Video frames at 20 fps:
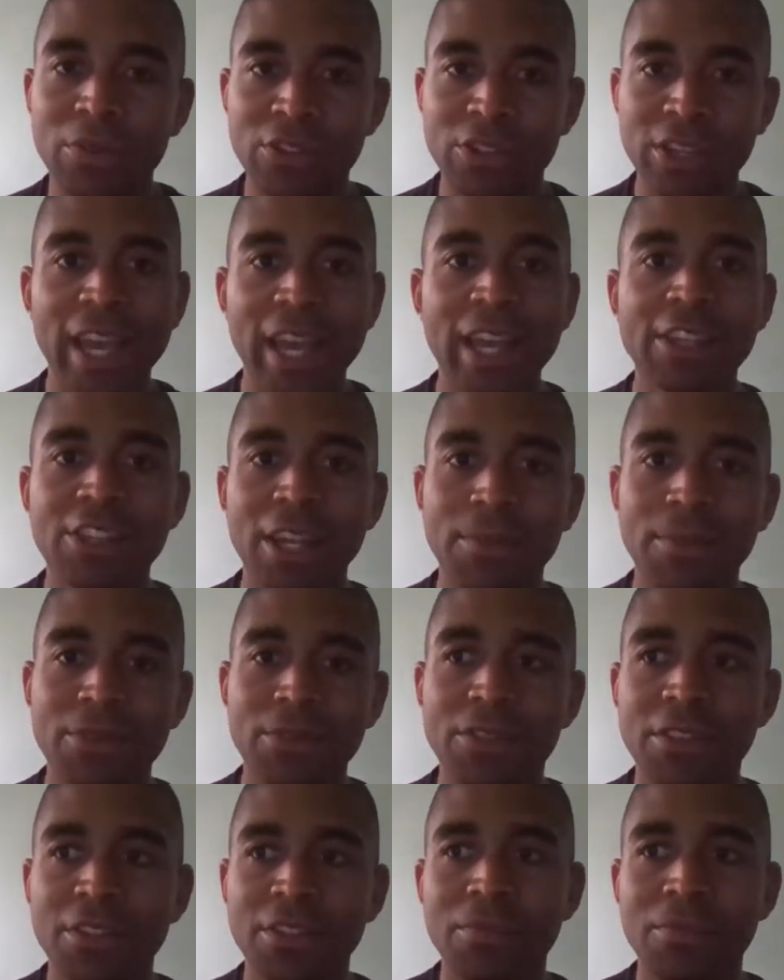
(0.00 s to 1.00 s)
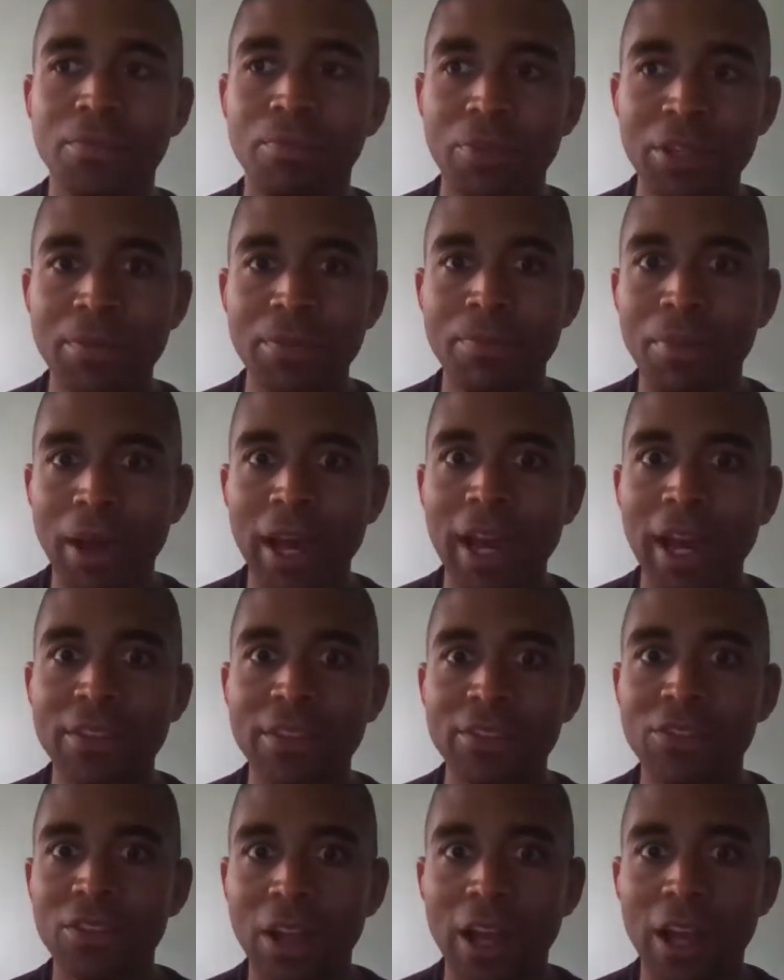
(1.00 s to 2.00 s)
Because Jack Chappell says he
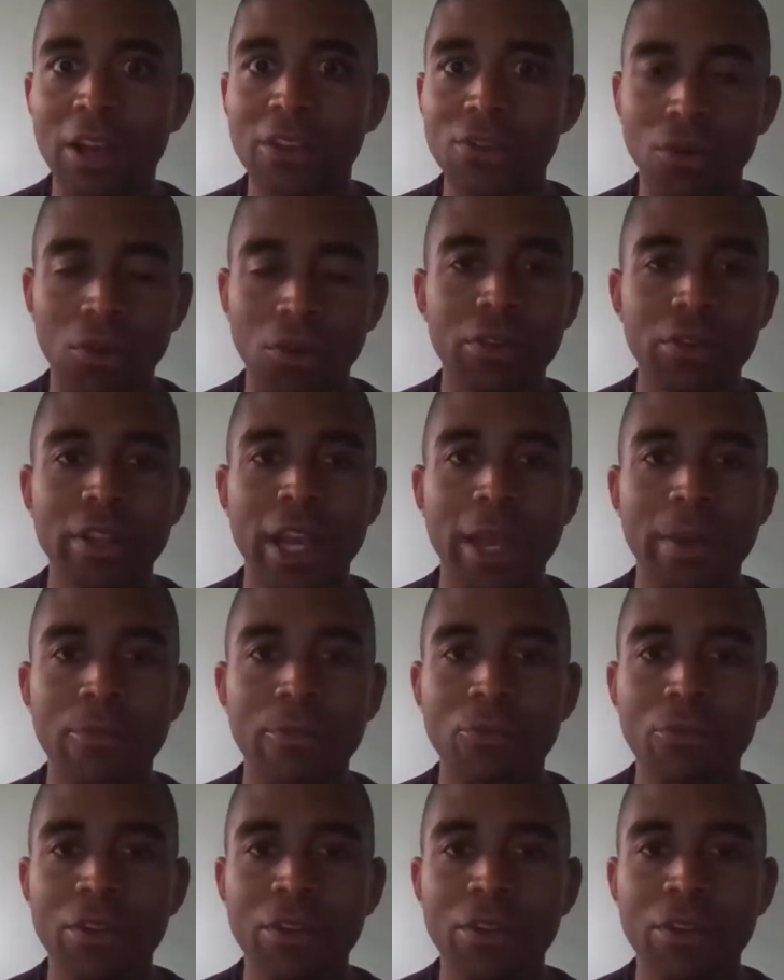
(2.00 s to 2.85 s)
buys stocks all the time.